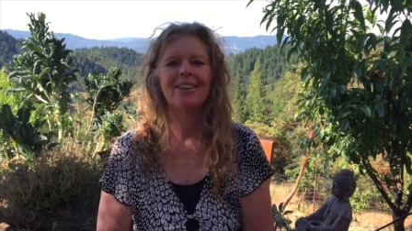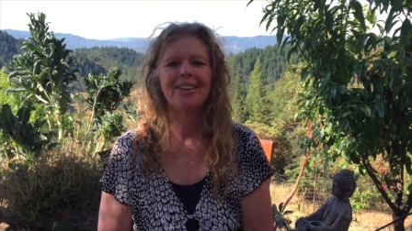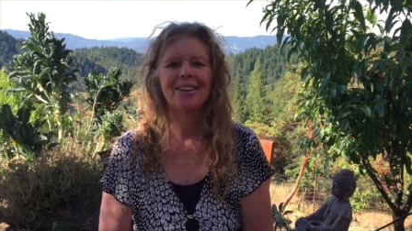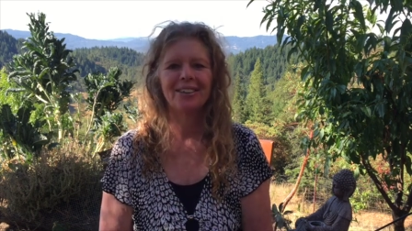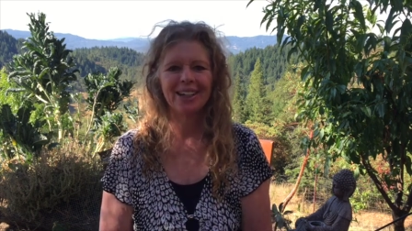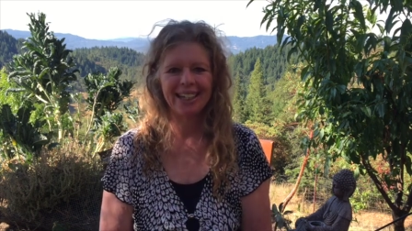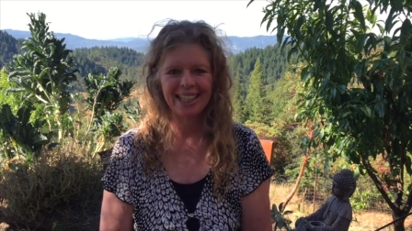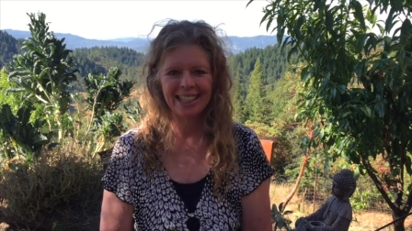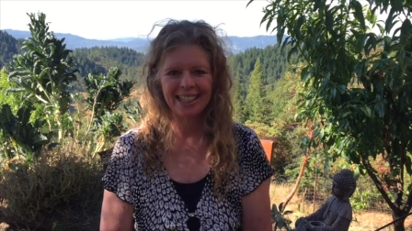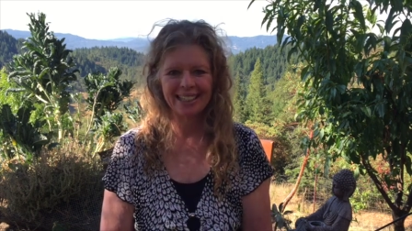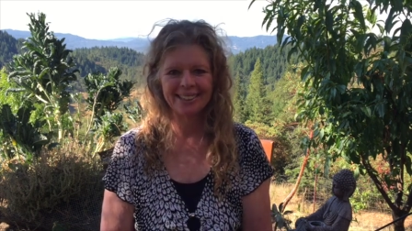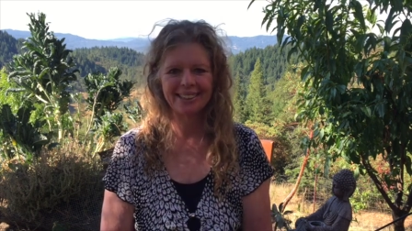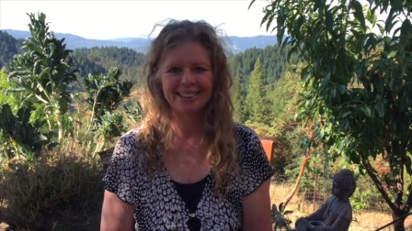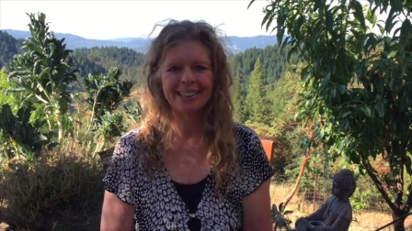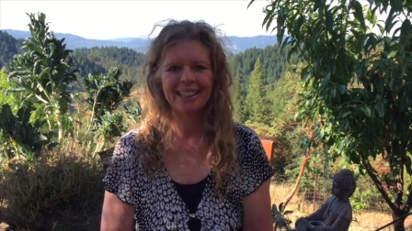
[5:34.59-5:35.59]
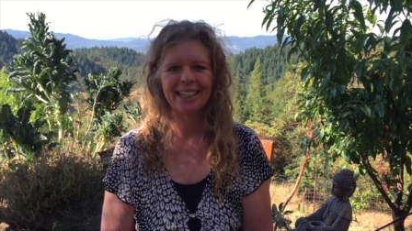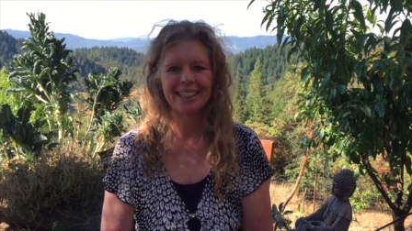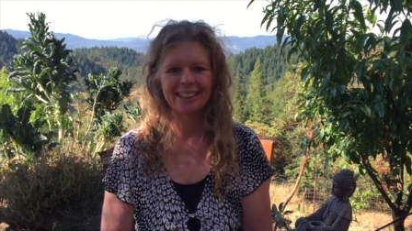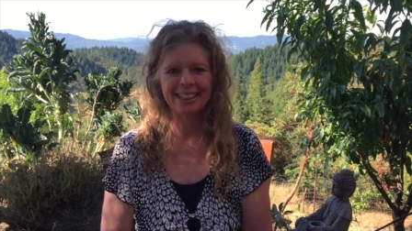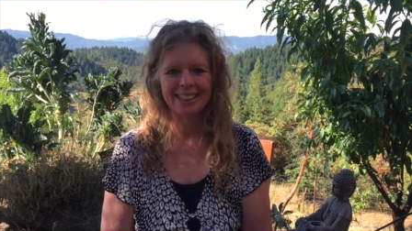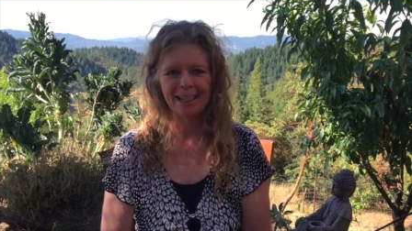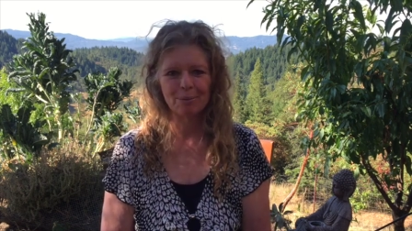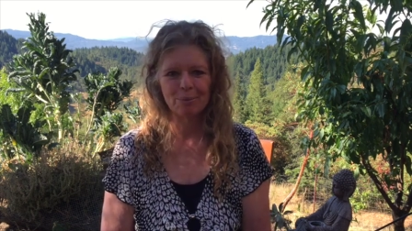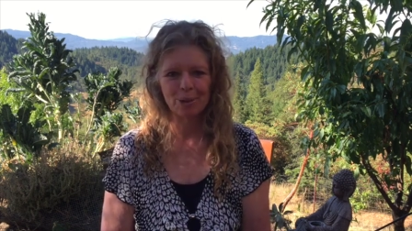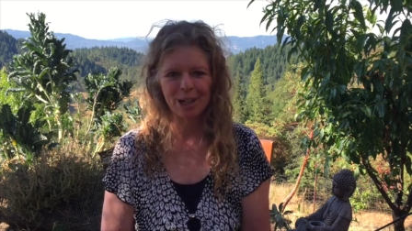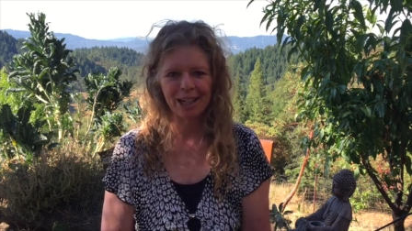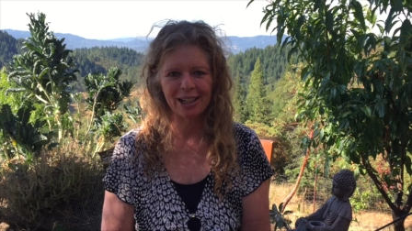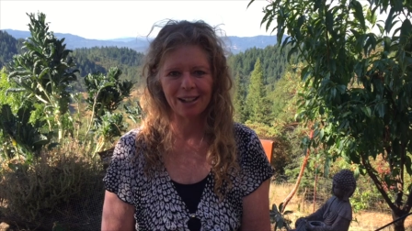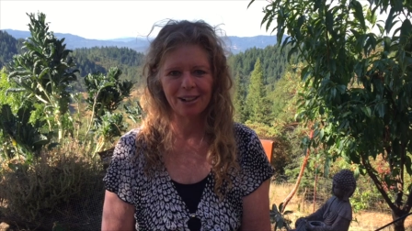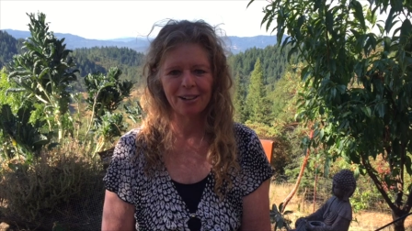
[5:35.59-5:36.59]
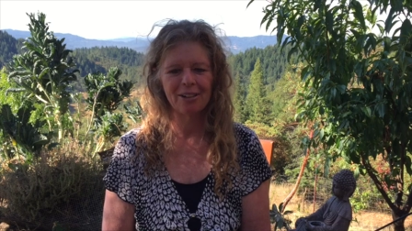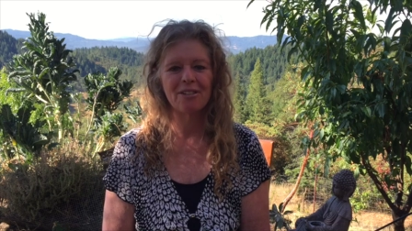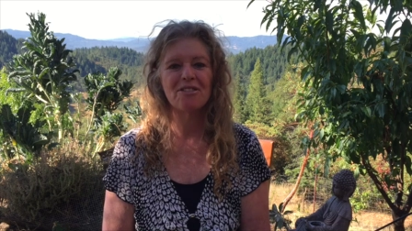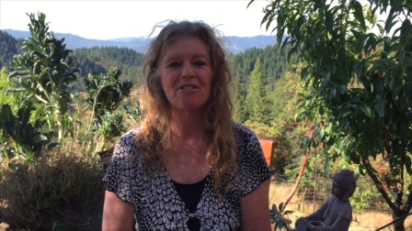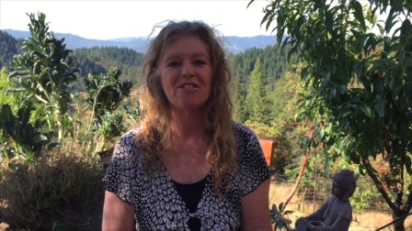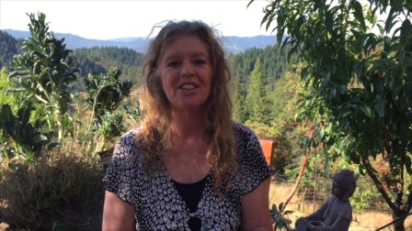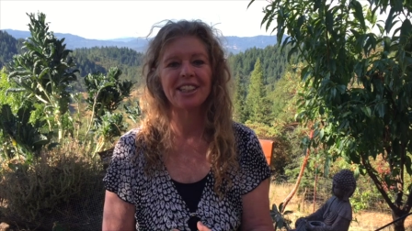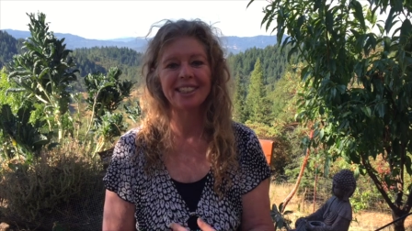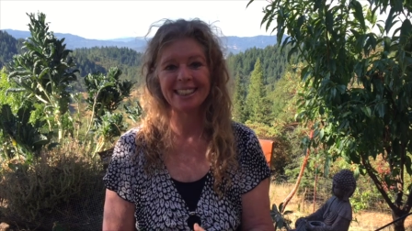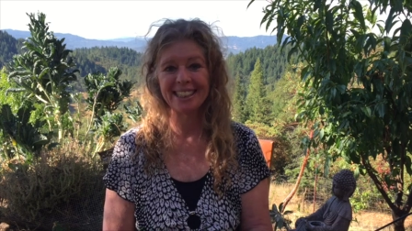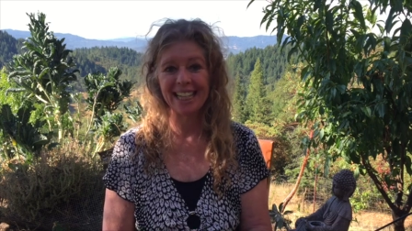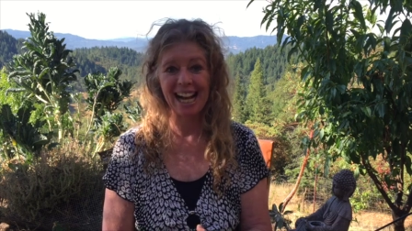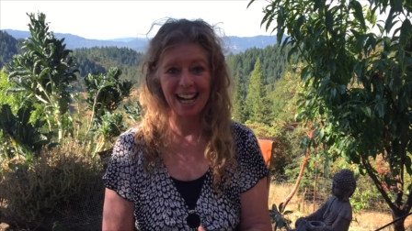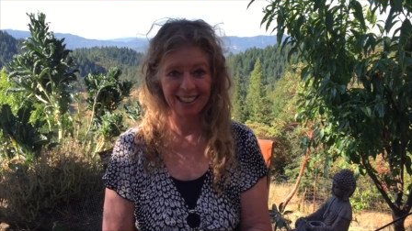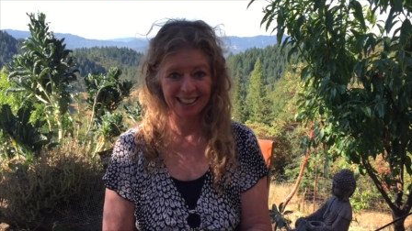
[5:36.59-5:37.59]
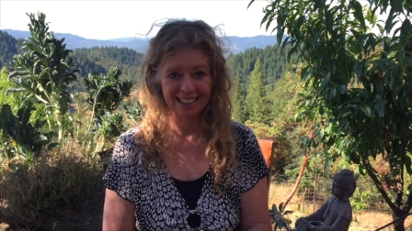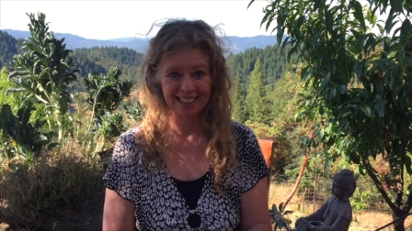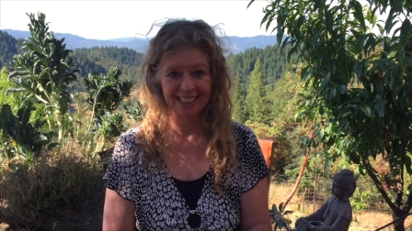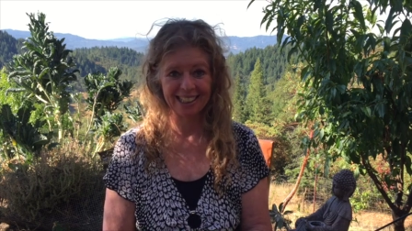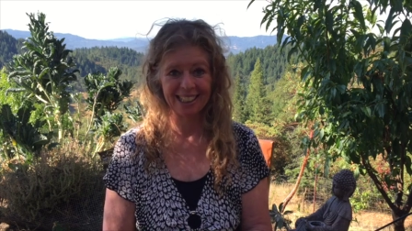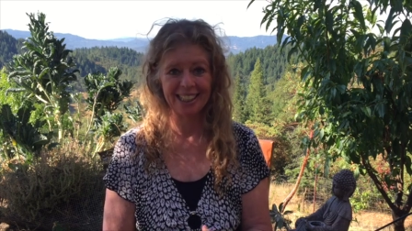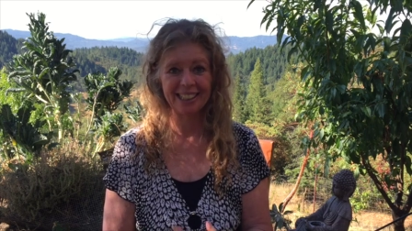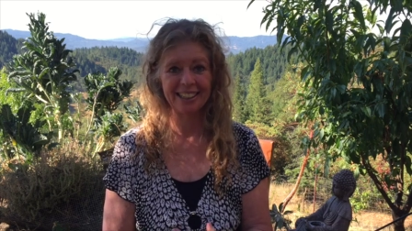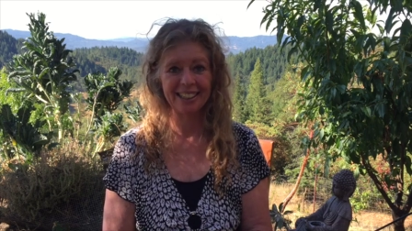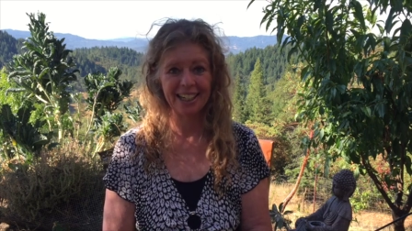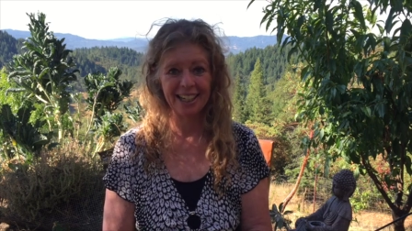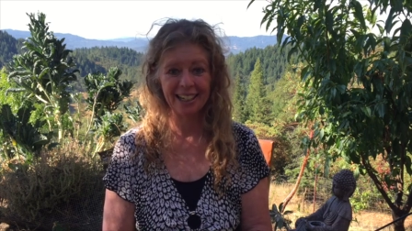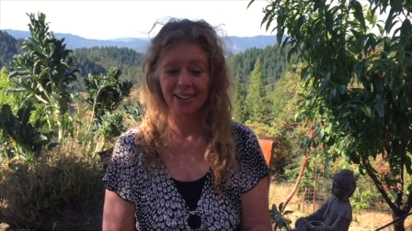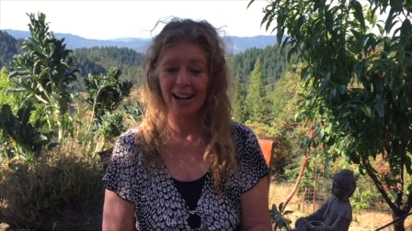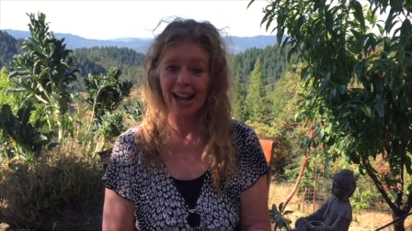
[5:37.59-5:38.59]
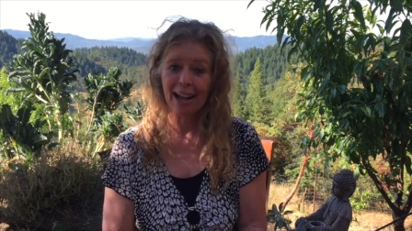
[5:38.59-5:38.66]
There is some real physiology there.